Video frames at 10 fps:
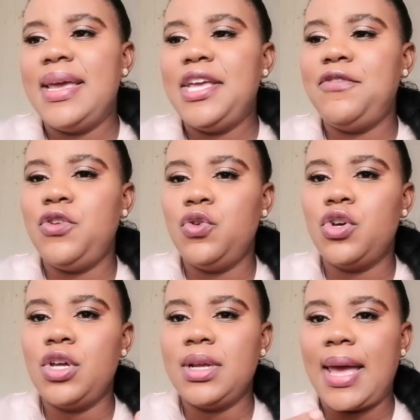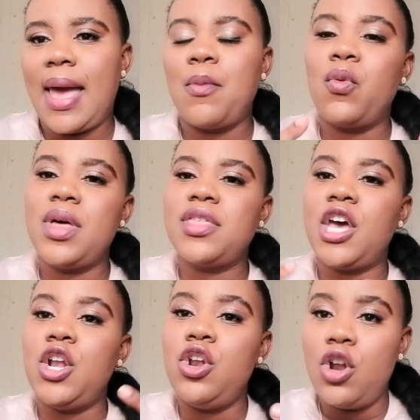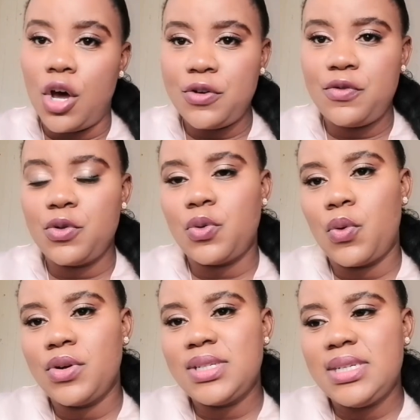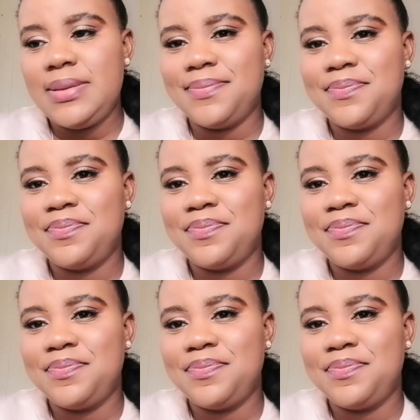If you're going to come with a lot of authority,